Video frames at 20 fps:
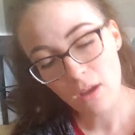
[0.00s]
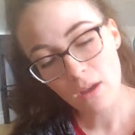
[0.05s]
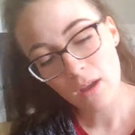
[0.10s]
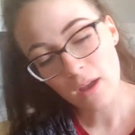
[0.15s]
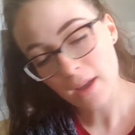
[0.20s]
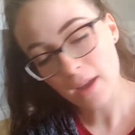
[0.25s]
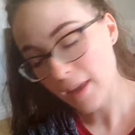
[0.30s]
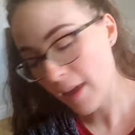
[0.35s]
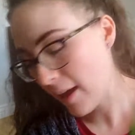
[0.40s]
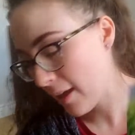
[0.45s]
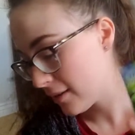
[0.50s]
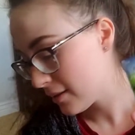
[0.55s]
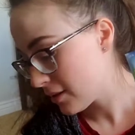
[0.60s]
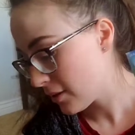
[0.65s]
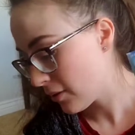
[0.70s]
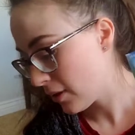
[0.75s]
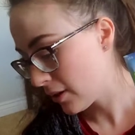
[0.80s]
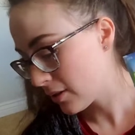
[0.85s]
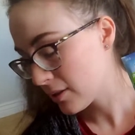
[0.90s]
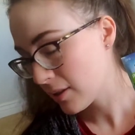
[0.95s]
Again, so
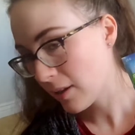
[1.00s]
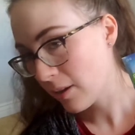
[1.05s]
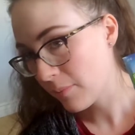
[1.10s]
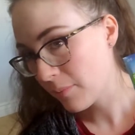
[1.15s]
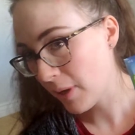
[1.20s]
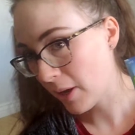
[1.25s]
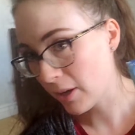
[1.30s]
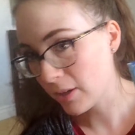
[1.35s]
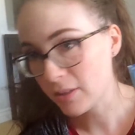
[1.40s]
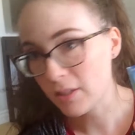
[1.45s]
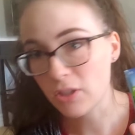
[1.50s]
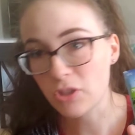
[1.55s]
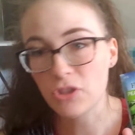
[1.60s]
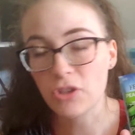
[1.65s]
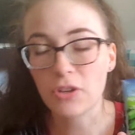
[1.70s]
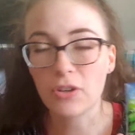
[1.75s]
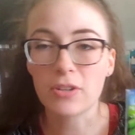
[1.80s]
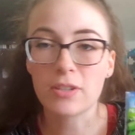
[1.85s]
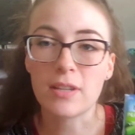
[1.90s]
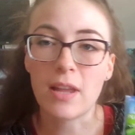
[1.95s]
here's the comparison
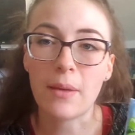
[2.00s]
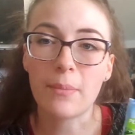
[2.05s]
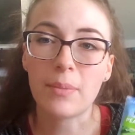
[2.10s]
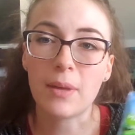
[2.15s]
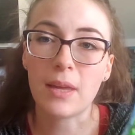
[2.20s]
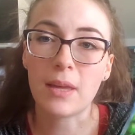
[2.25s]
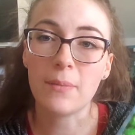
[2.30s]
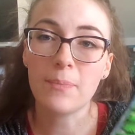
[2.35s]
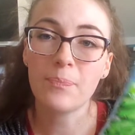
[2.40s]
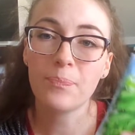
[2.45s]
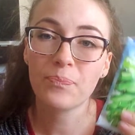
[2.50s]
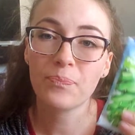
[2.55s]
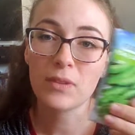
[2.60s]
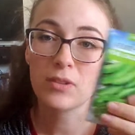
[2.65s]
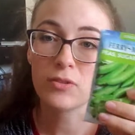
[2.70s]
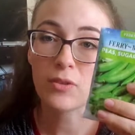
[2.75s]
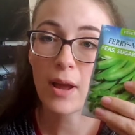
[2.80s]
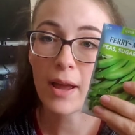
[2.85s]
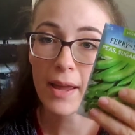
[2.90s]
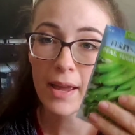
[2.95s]
sugar snap pea.
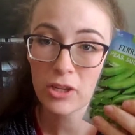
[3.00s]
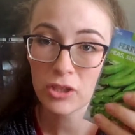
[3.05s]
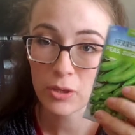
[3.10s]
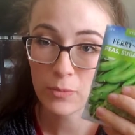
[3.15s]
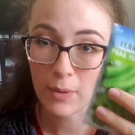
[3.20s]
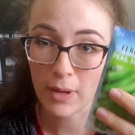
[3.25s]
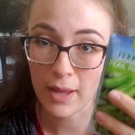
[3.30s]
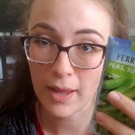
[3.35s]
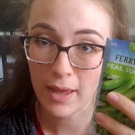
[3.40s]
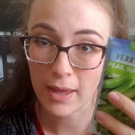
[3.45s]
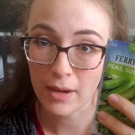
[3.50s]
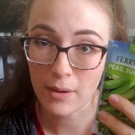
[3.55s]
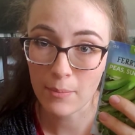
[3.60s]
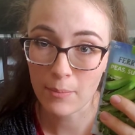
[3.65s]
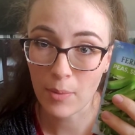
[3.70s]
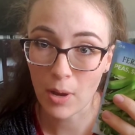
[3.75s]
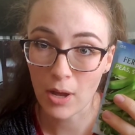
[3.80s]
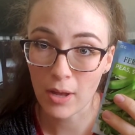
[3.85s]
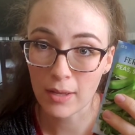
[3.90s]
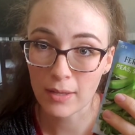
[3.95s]
So I actually went ahead and
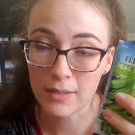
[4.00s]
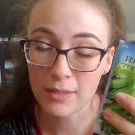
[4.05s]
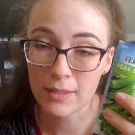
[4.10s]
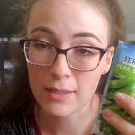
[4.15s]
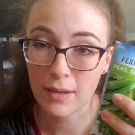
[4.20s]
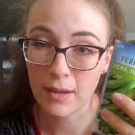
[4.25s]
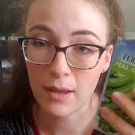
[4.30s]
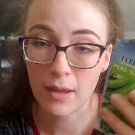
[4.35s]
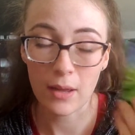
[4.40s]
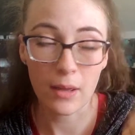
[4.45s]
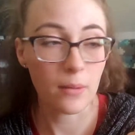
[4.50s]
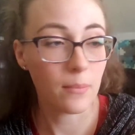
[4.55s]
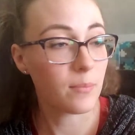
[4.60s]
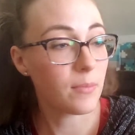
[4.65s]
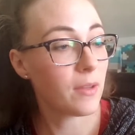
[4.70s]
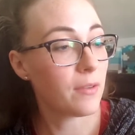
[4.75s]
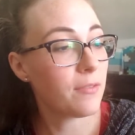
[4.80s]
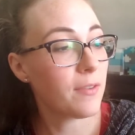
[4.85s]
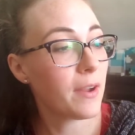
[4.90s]
bought the